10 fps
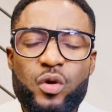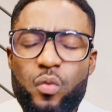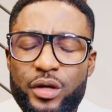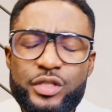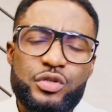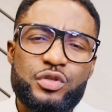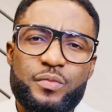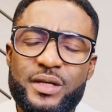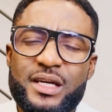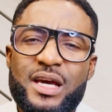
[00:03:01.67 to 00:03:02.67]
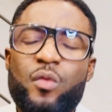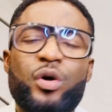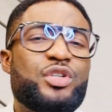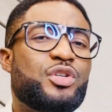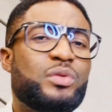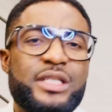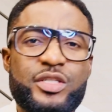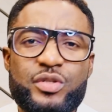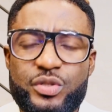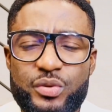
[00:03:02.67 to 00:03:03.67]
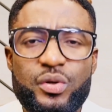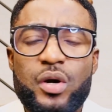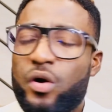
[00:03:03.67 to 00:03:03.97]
wants you to be. What do you need to do?